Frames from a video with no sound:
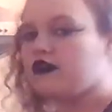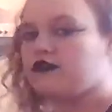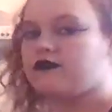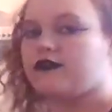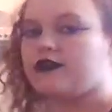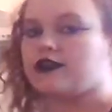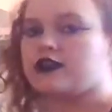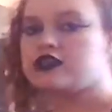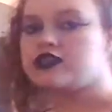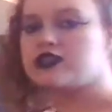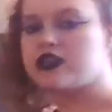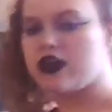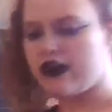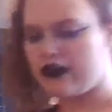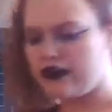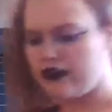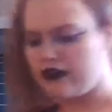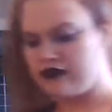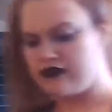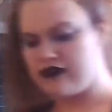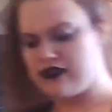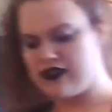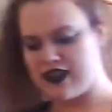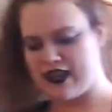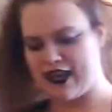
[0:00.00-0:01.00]
know if I
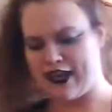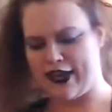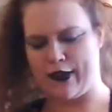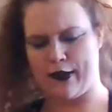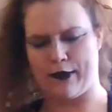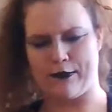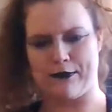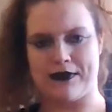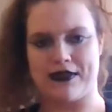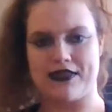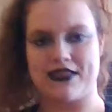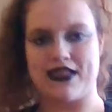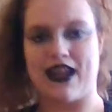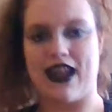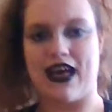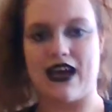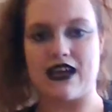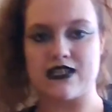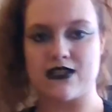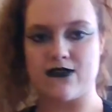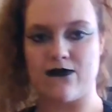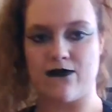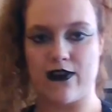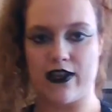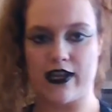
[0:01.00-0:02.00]
showed in the
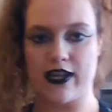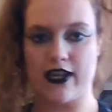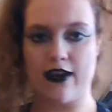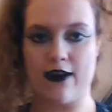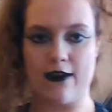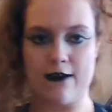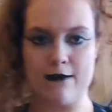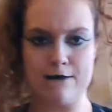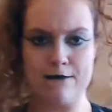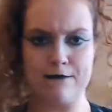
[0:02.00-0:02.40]
last video